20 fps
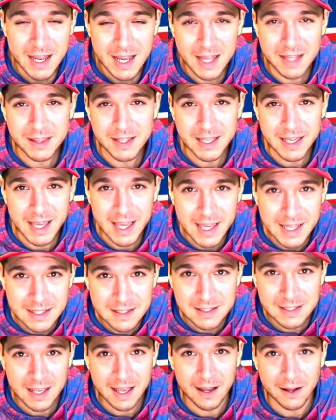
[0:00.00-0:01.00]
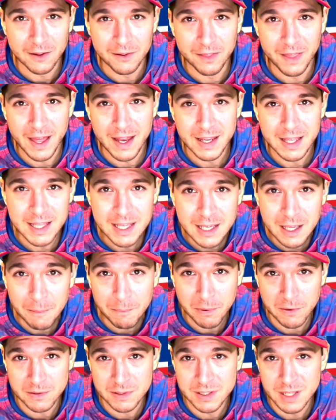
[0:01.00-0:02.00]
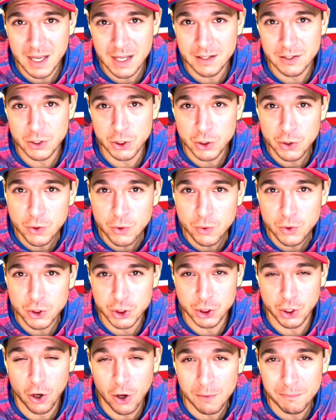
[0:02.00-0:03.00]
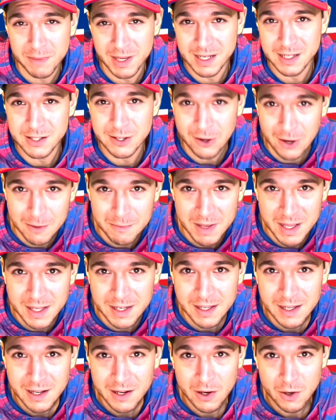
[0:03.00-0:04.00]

and the intel that he could present to Sean McDermott